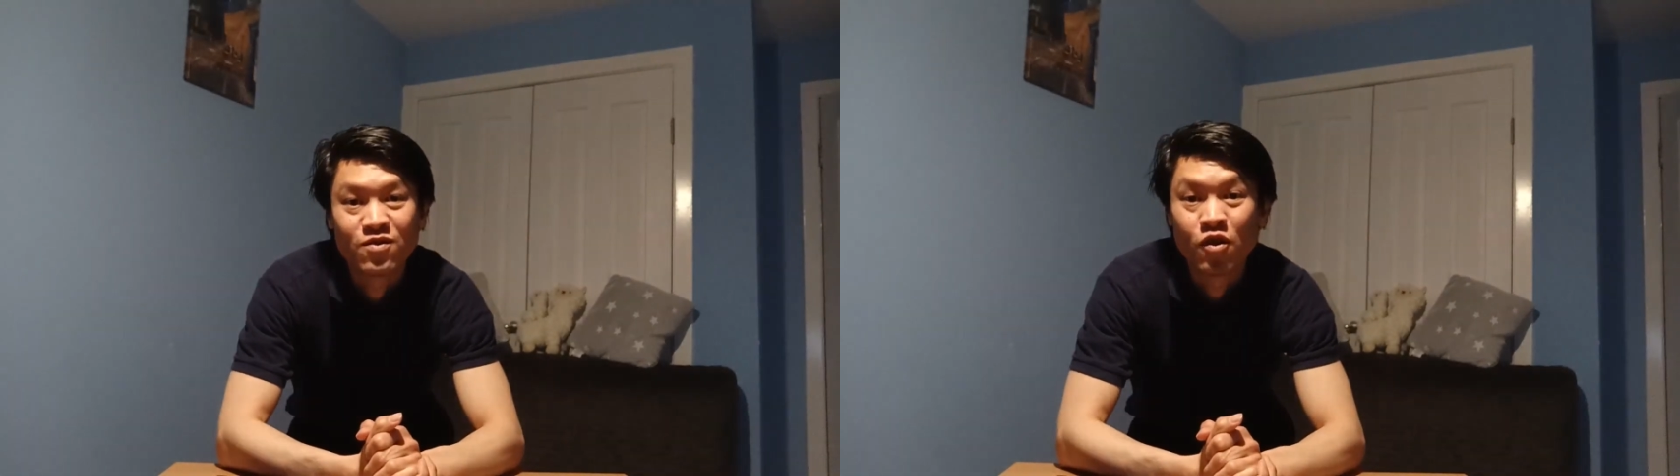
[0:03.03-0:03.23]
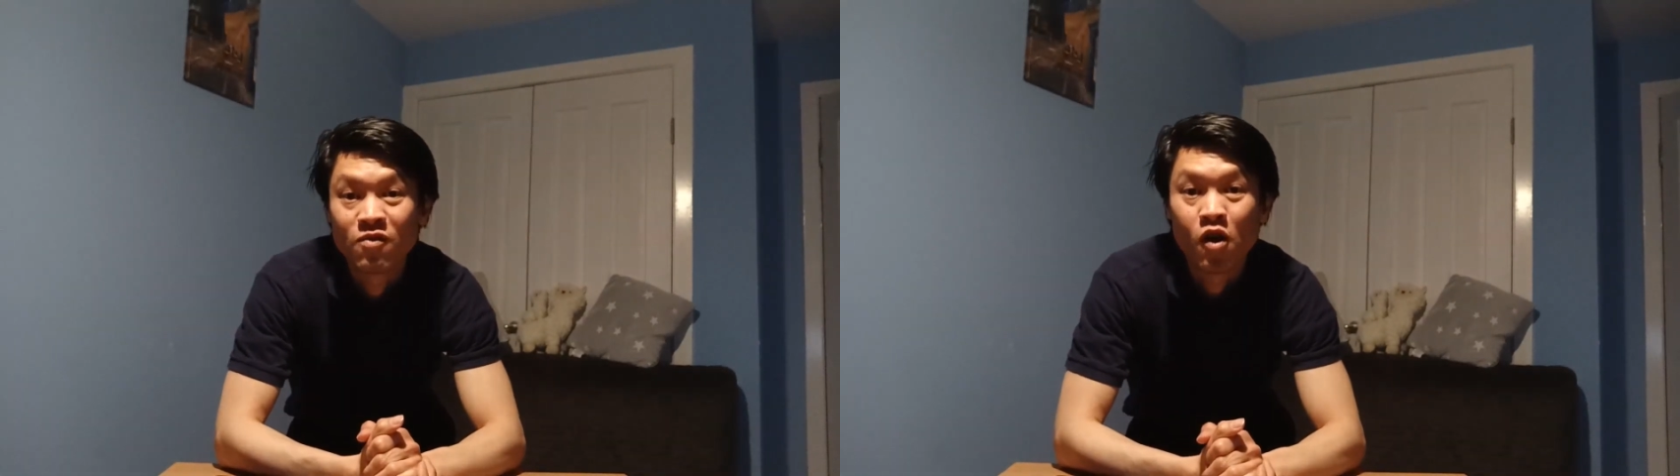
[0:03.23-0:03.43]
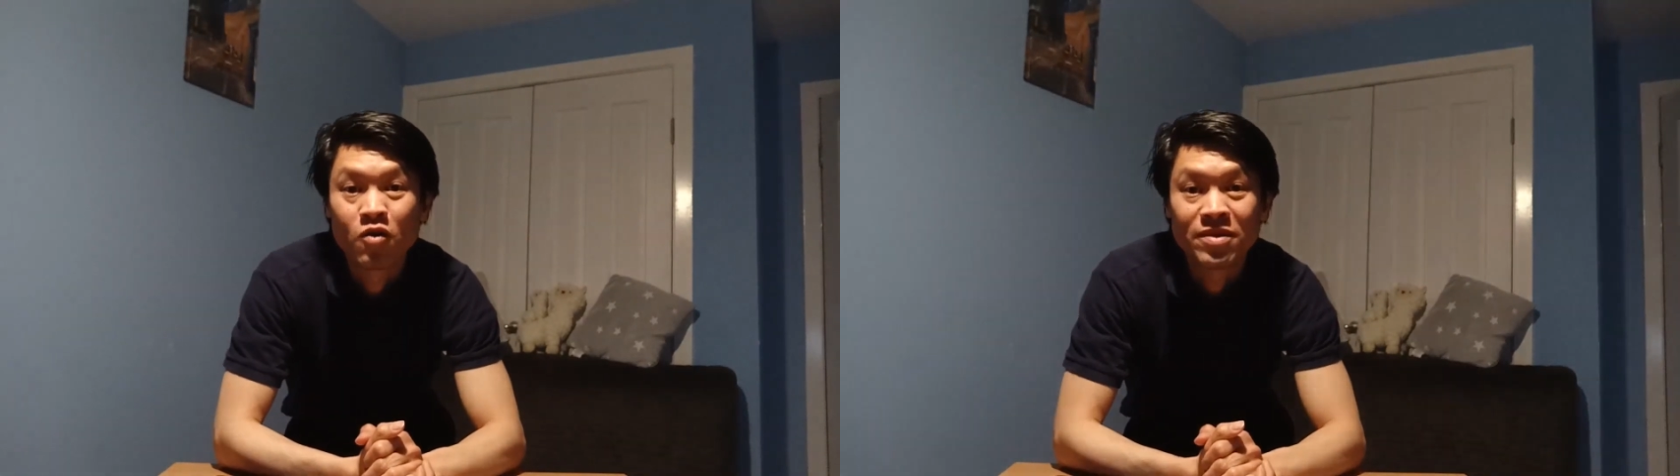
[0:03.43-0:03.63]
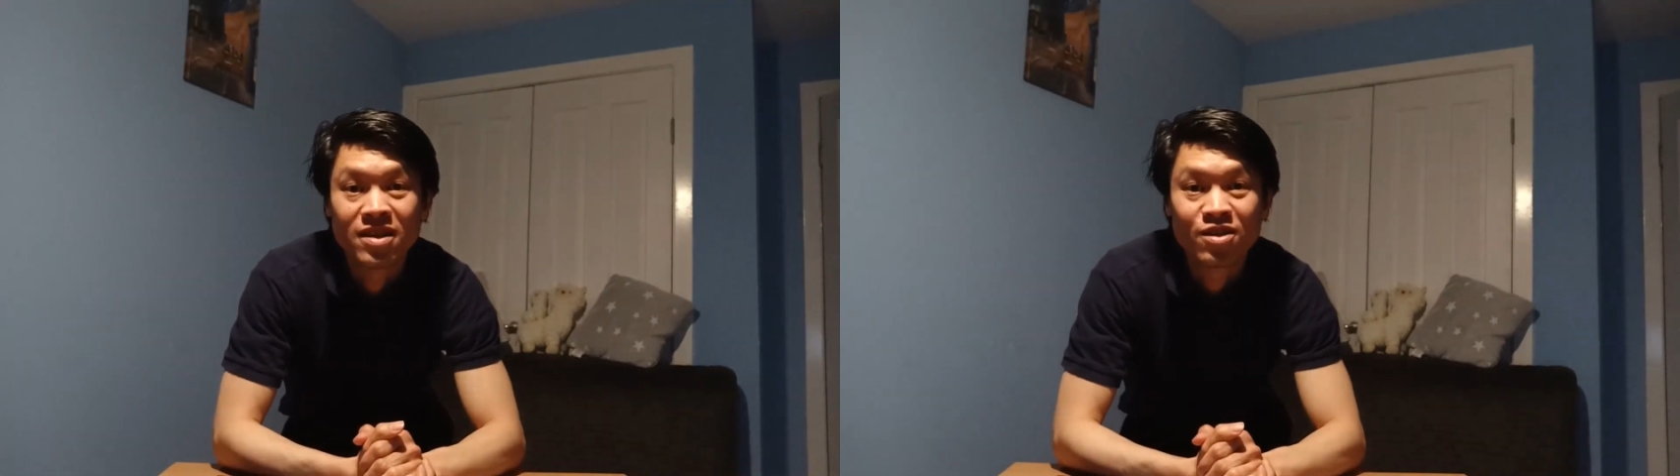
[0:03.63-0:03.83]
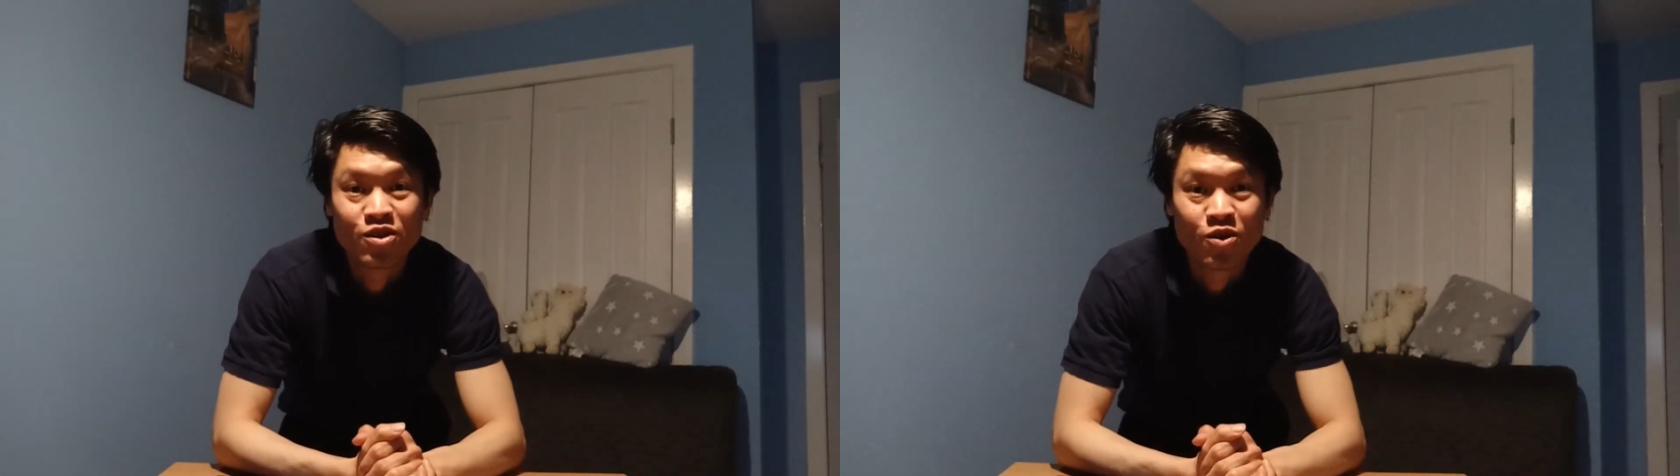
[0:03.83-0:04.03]
you've all been
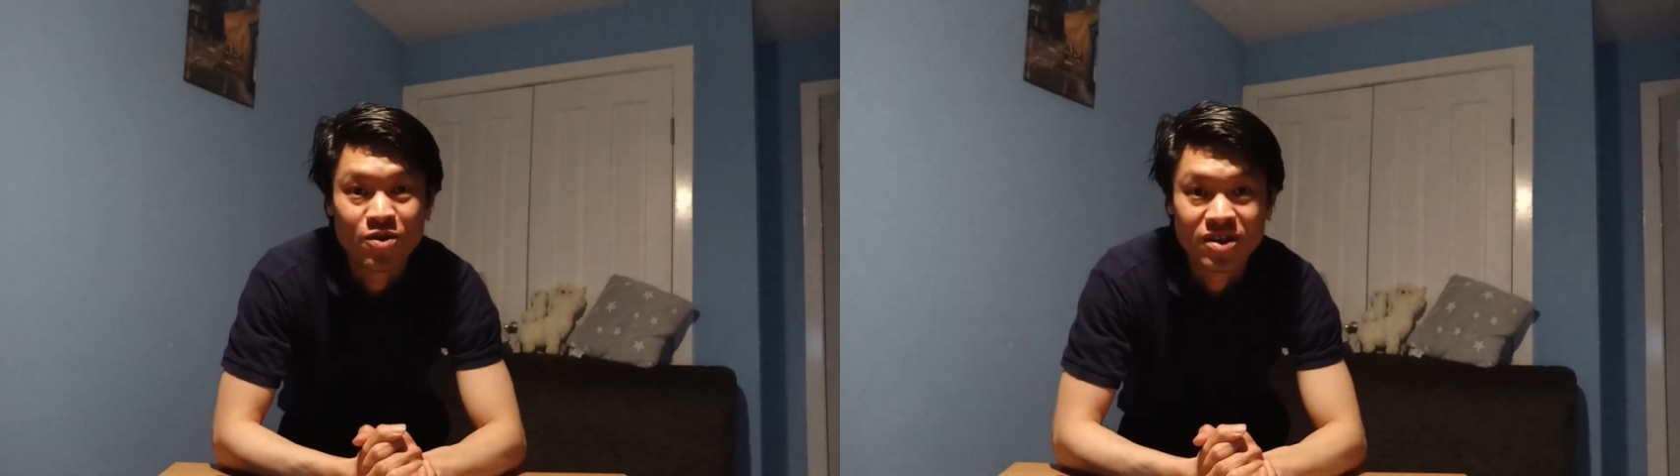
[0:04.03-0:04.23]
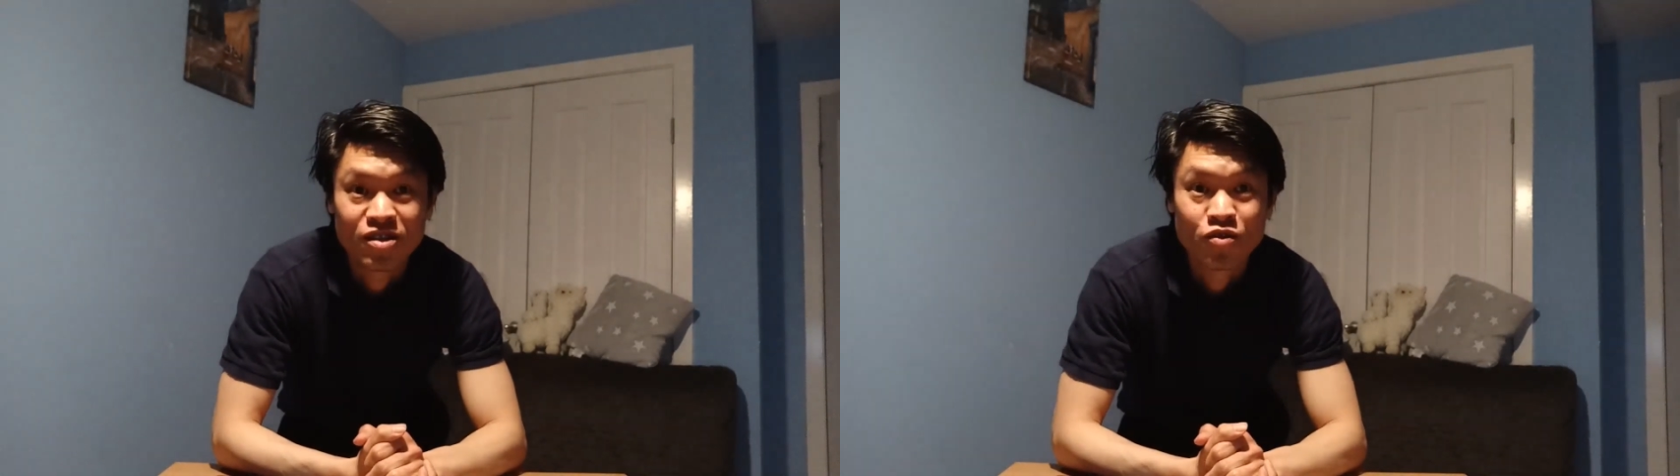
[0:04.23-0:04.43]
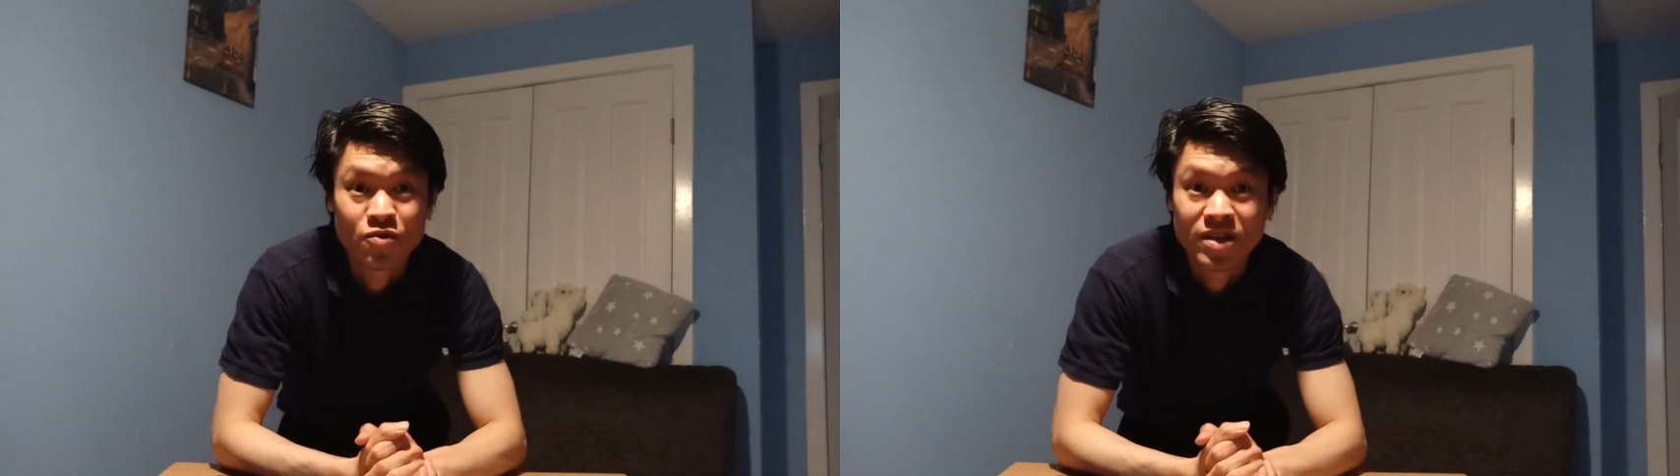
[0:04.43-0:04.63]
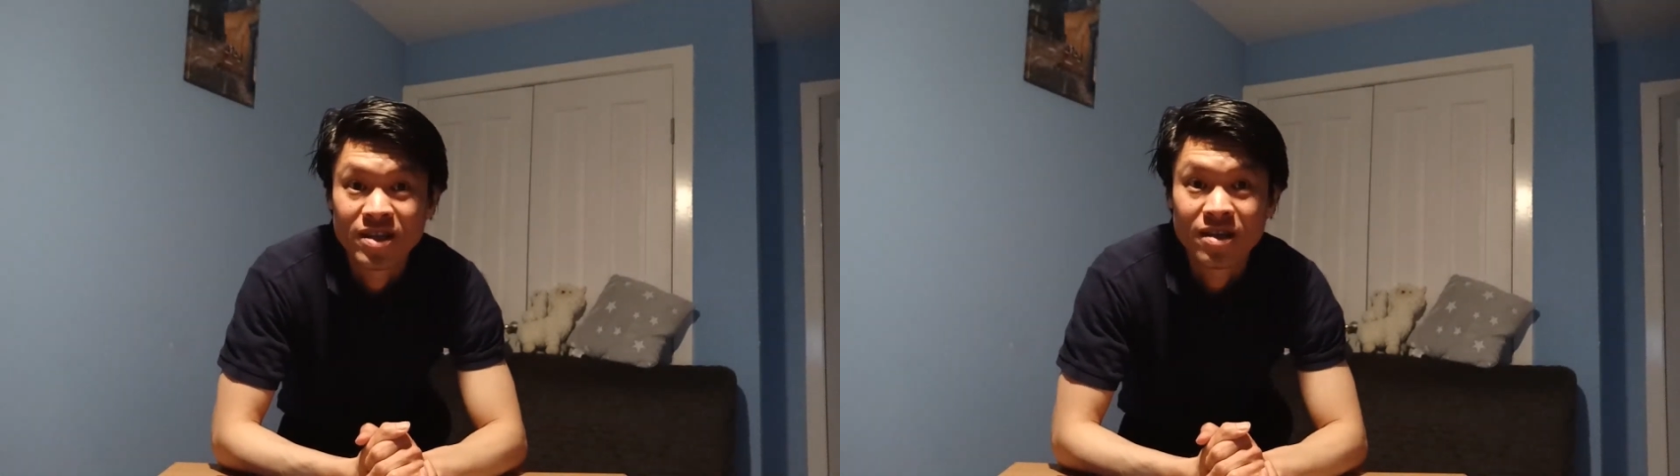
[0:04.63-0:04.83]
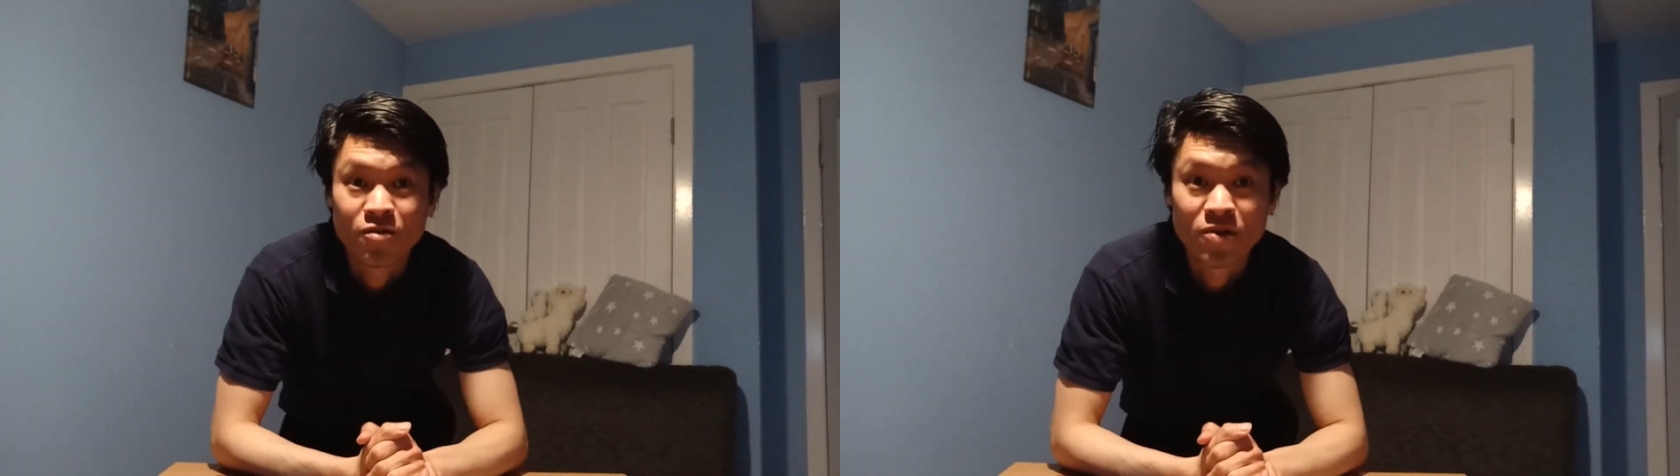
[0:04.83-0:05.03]
enjoying the
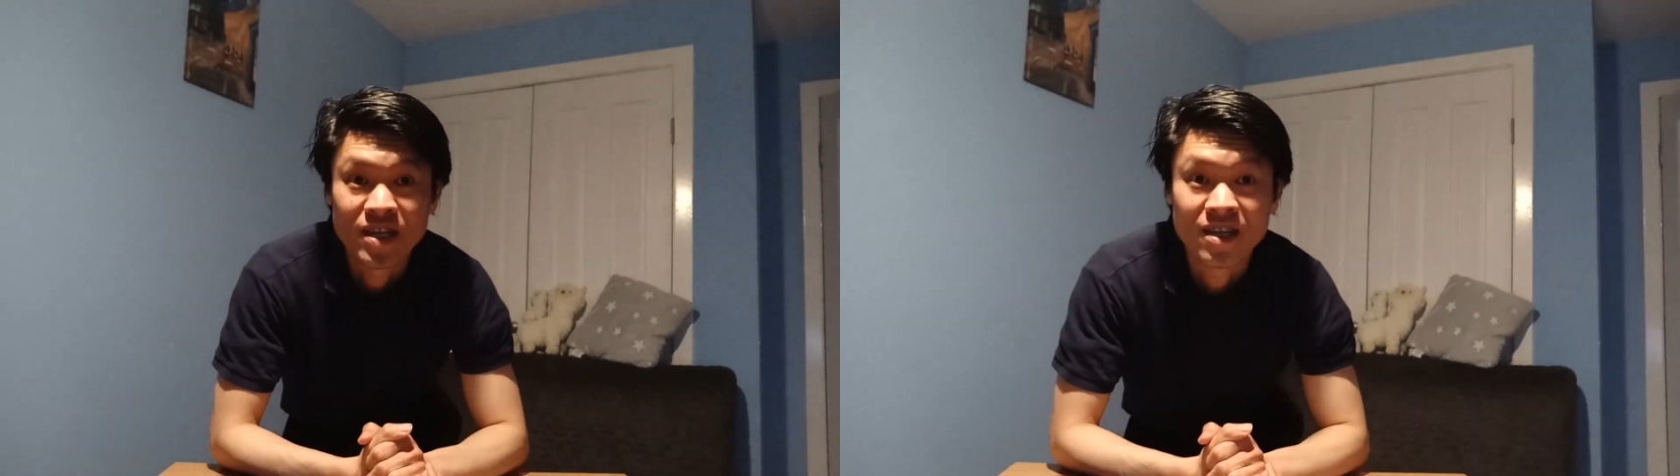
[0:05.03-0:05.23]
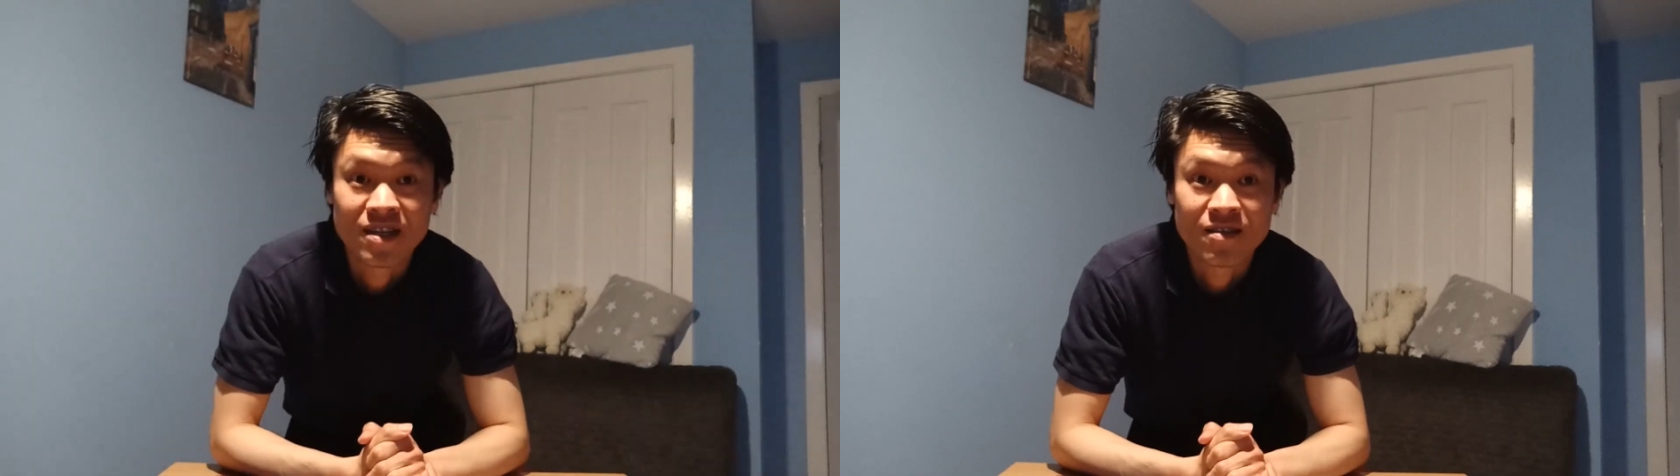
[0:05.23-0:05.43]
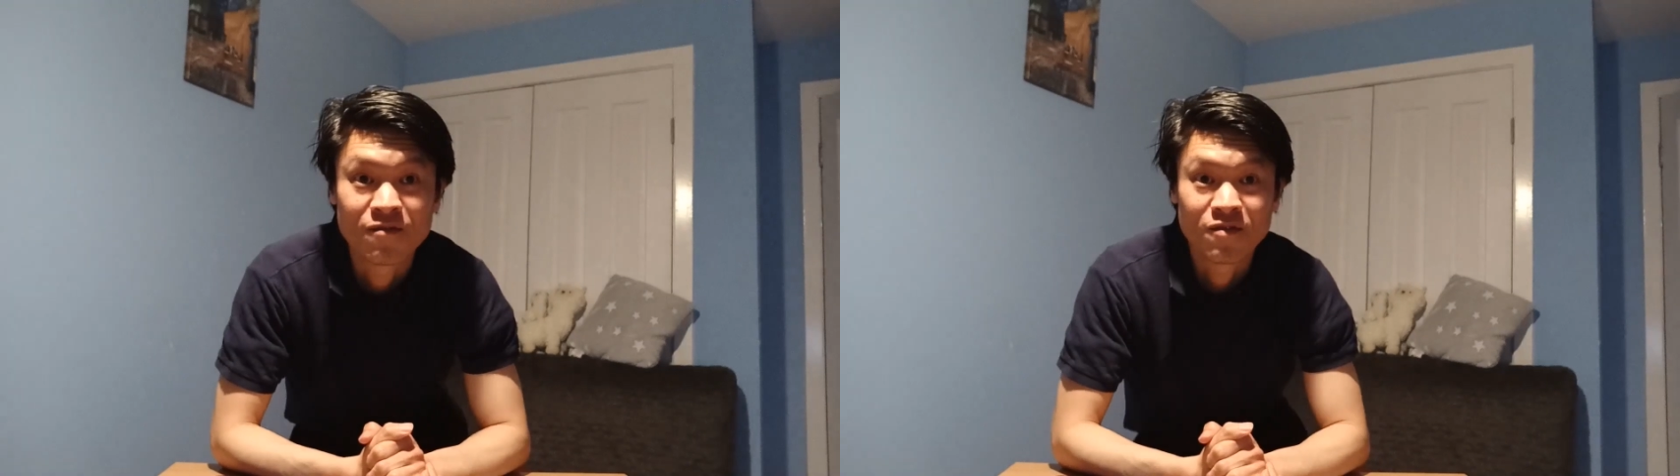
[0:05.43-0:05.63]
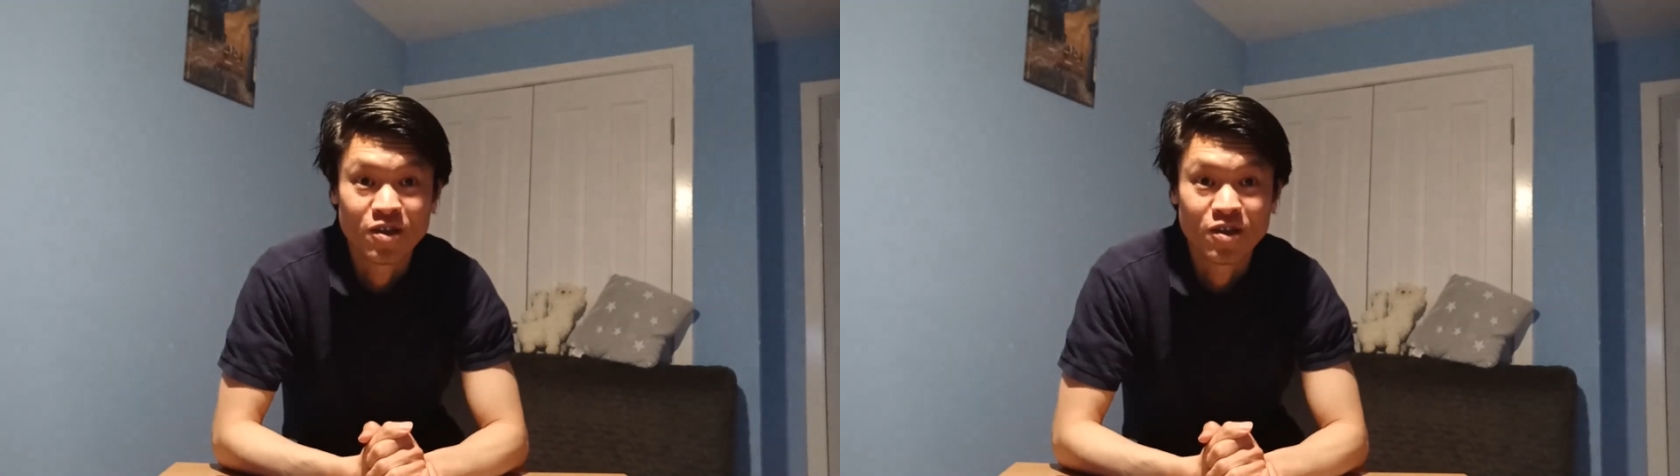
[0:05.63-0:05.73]
reading and the